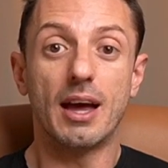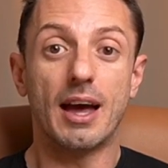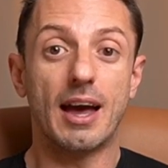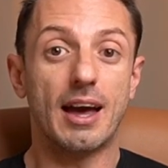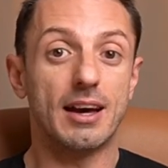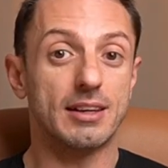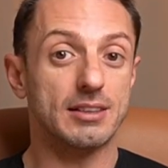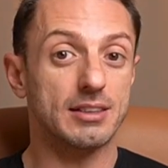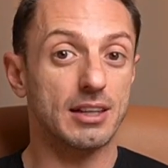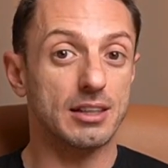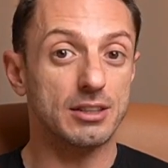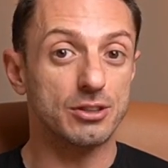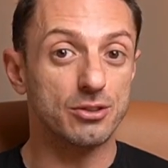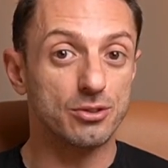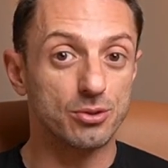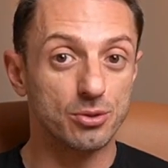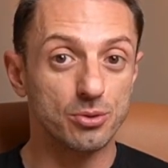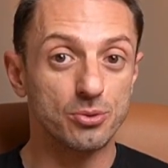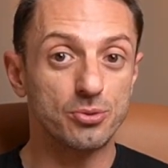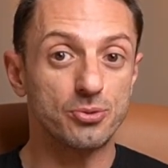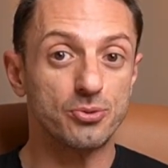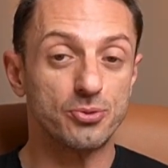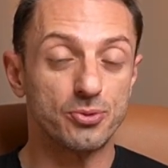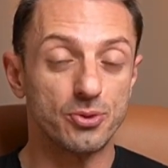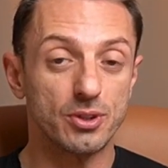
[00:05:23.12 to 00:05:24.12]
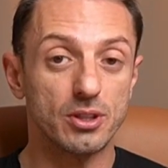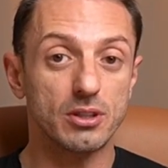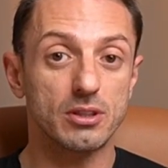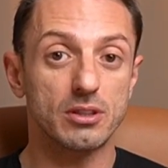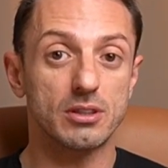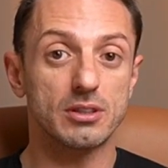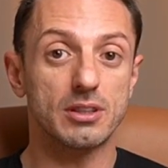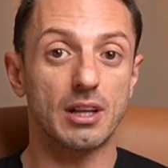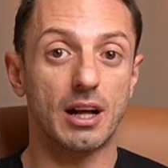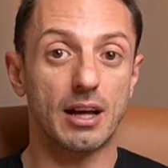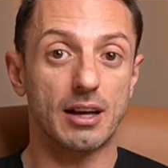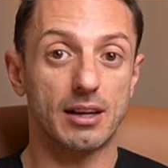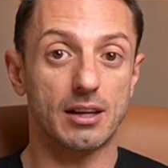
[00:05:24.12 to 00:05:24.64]
and I do
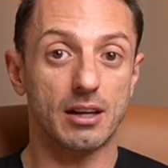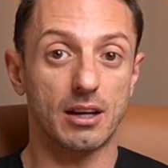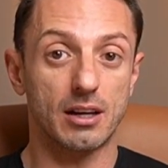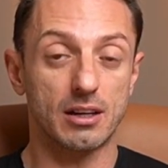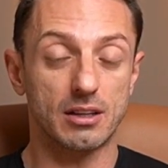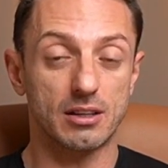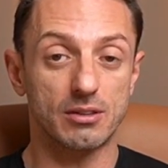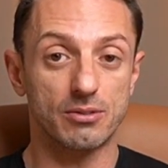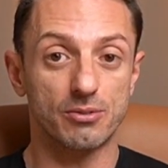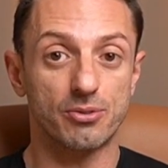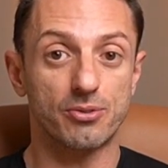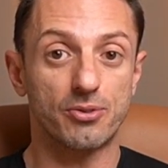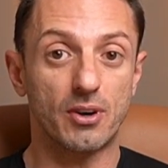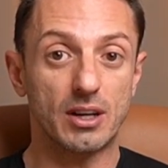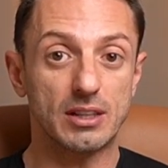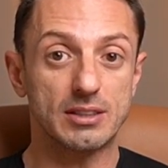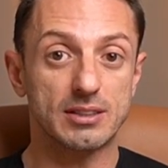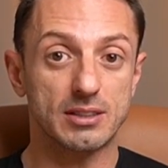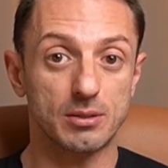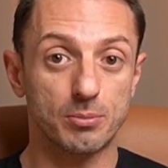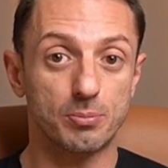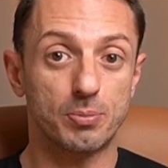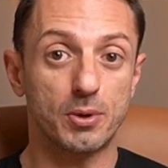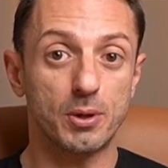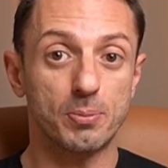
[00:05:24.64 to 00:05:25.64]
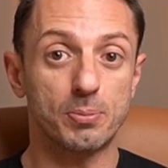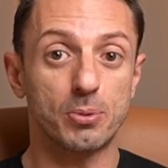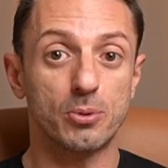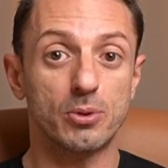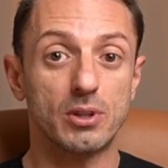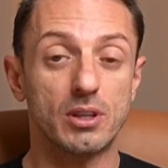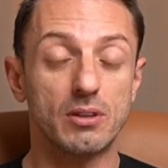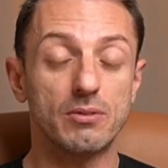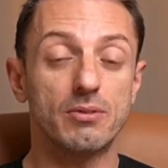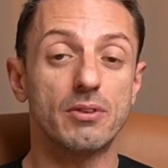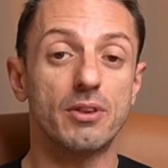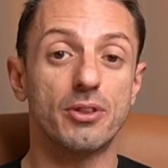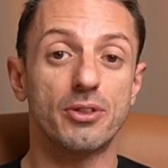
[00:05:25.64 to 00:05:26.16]
feel like I can find some people,
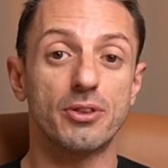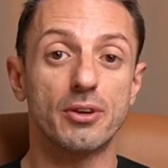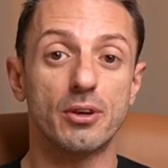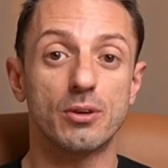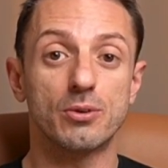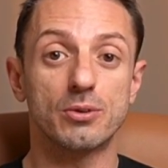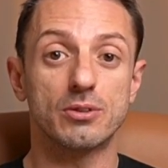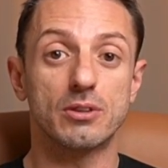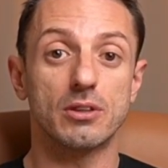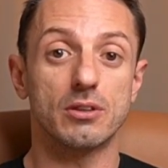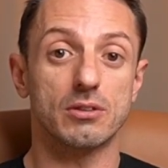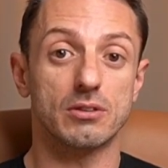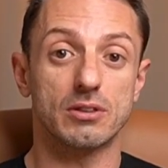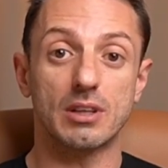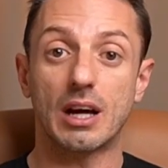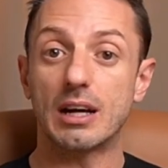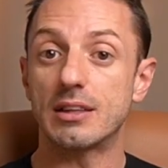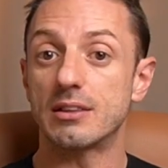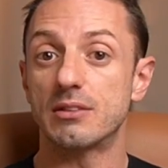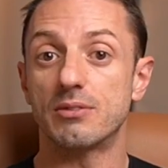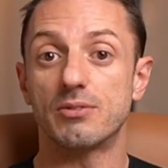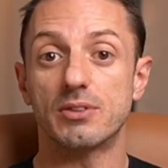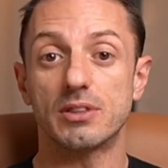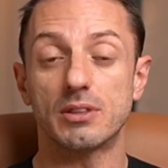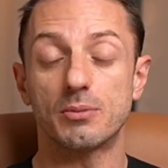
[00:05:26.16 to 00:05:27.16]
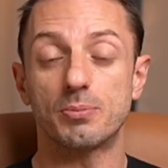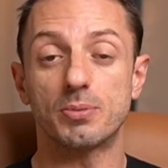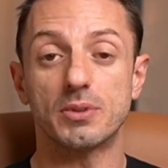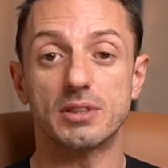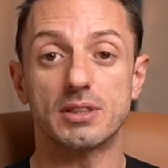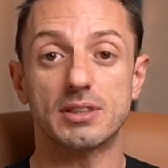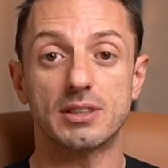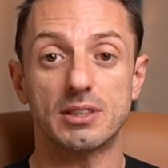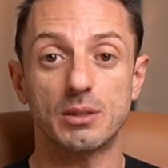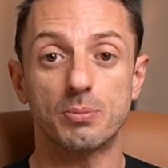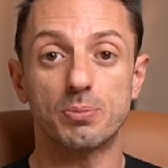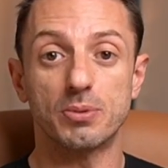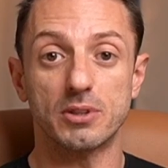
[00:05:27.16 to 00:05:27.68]
even though they're not developing
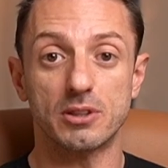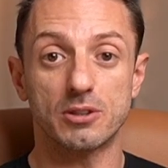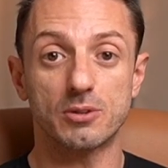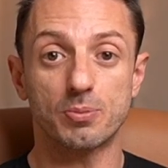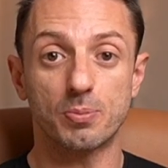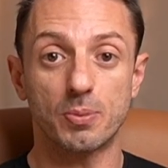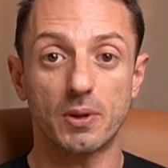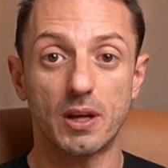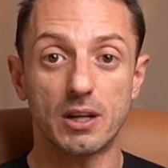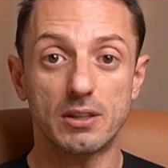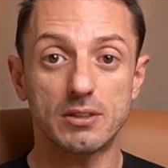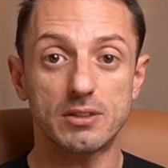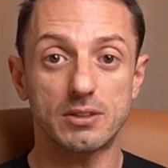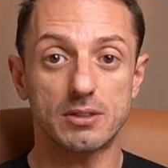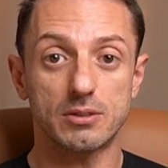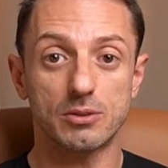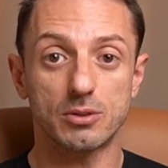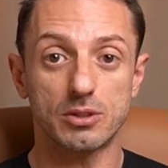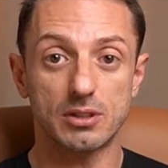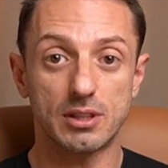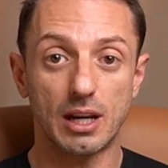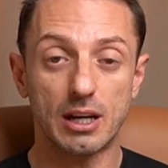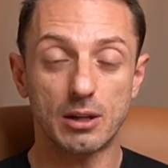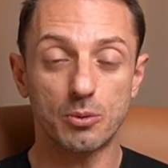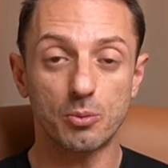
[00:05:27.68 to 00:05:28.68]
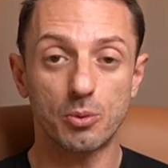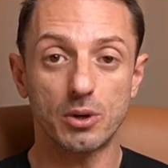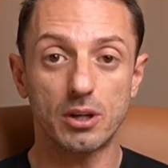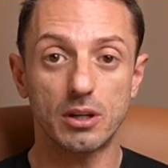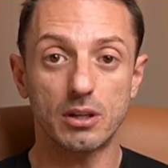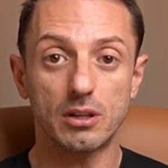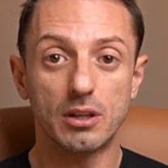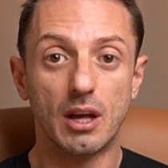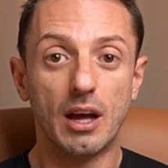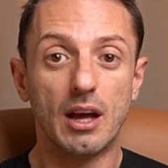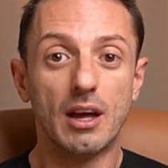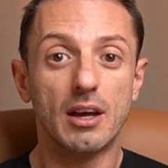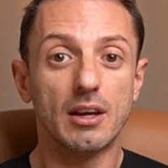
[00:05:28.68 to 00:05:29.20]
C++ that well,